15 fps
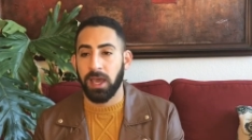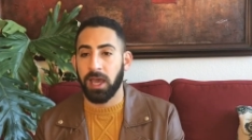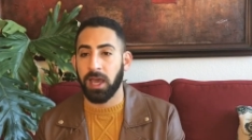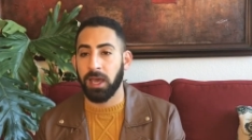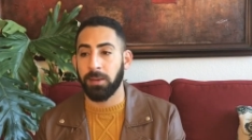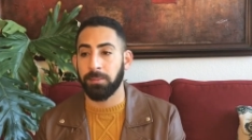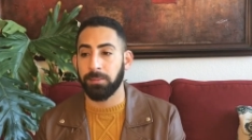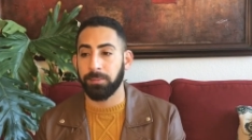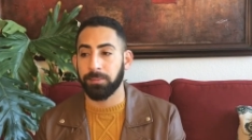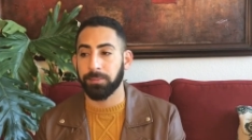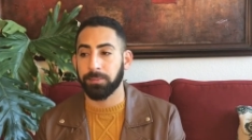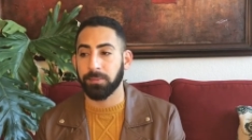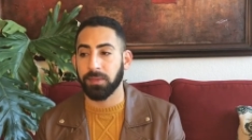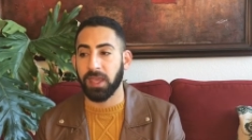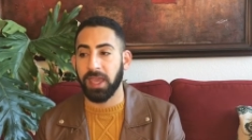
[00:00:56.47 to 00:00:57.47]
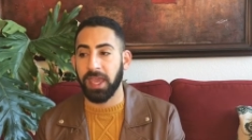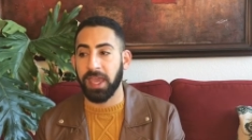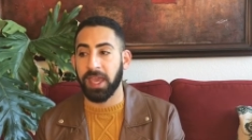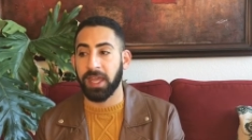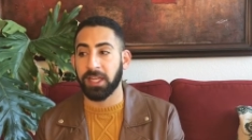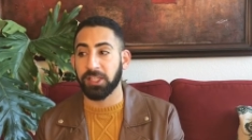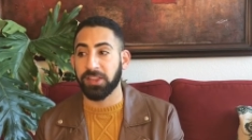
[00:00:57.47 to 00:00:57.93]
Um,
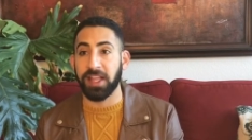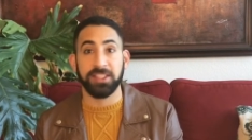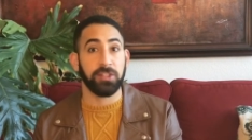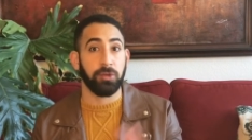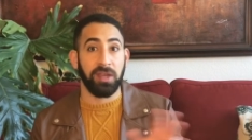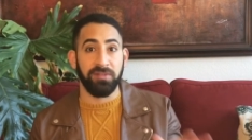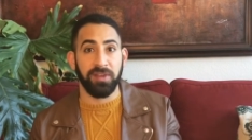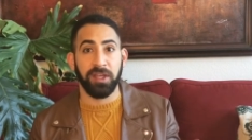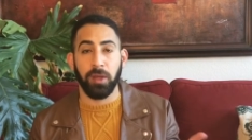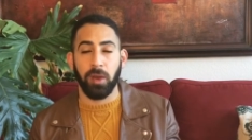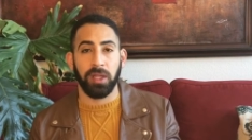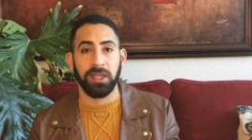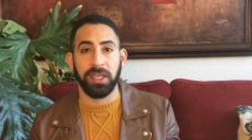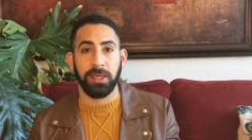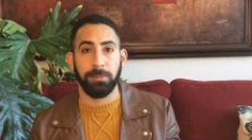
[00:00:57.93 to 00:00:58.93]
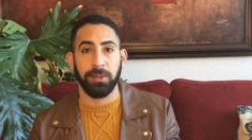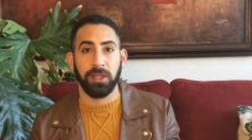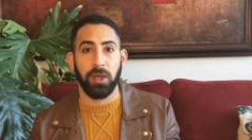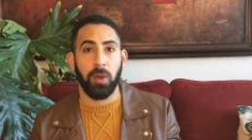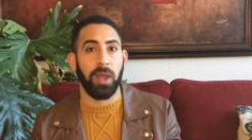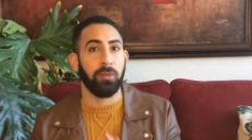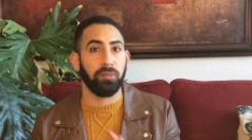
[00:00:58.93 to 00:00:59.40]
and that's a great video, I'll link it
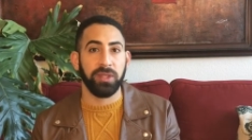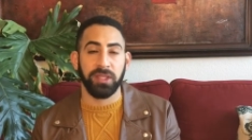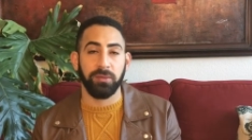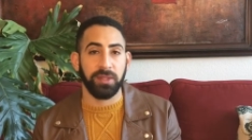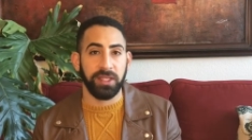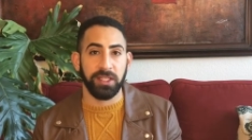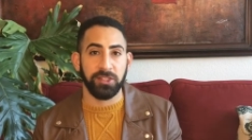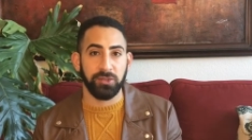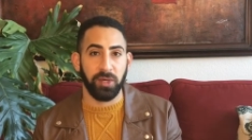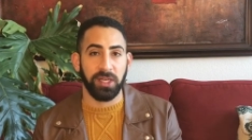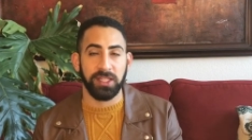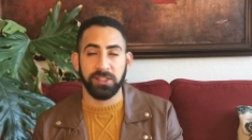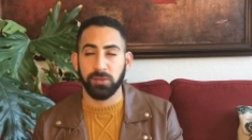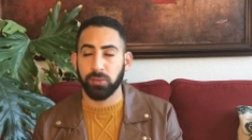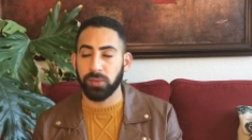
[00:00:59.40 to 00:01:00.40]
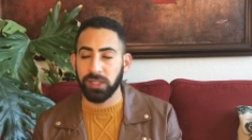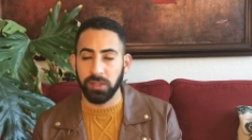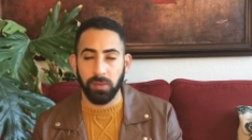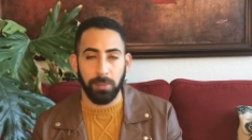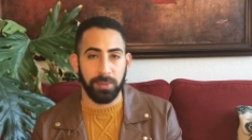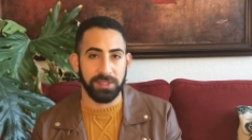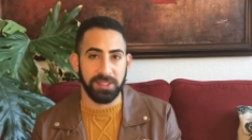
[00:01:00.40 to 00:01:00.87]
below. I really, really enjoyed it. It's really
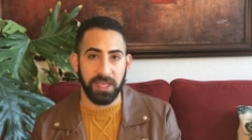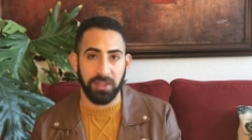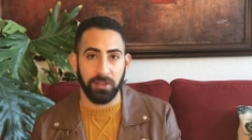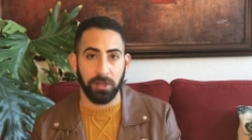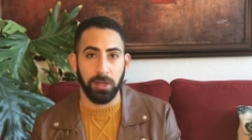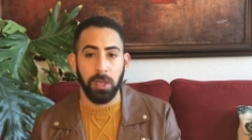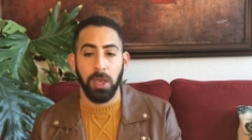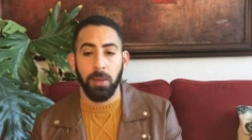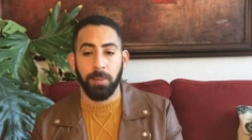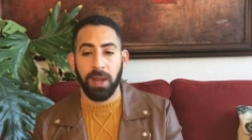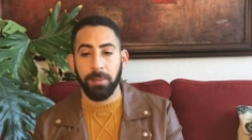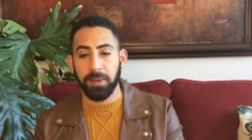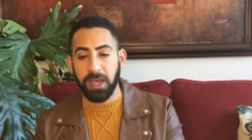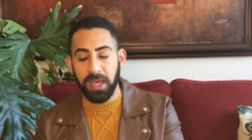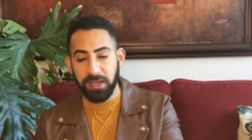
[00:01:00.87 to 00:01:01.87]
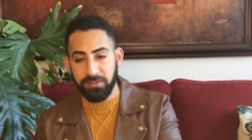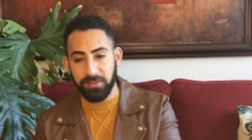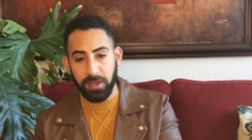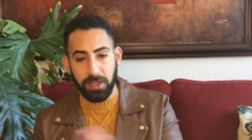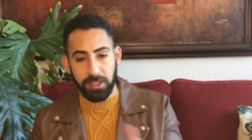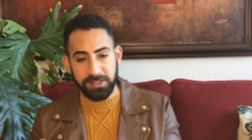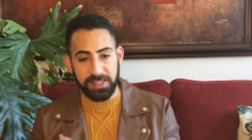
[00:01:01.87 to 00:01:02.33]
well put together. But I'm kind of
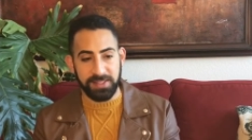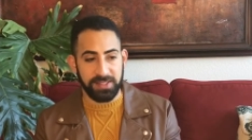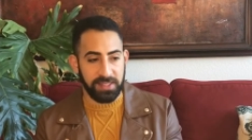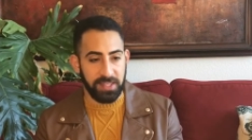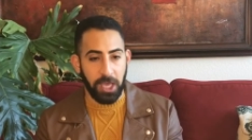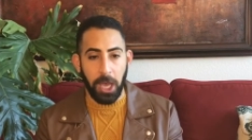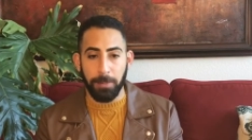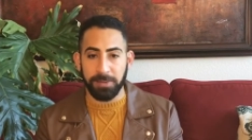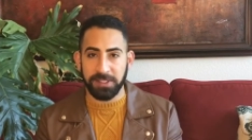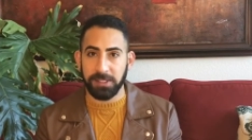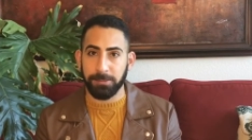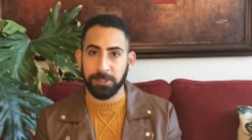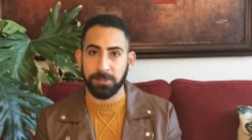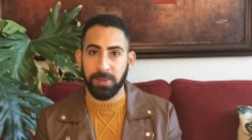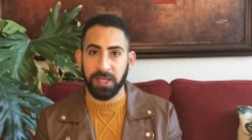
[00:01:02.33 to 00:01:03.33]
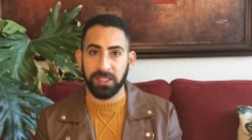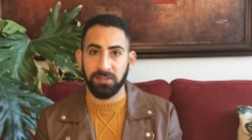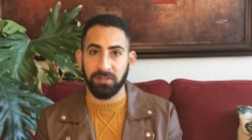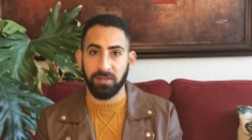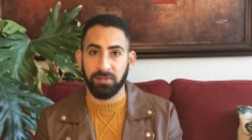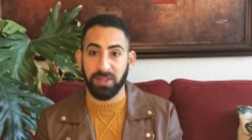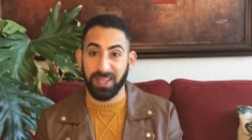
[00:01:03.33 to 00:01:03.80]
assessing the opposite
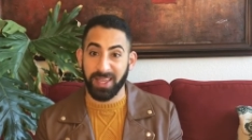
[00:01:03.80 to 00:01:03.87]
perspective of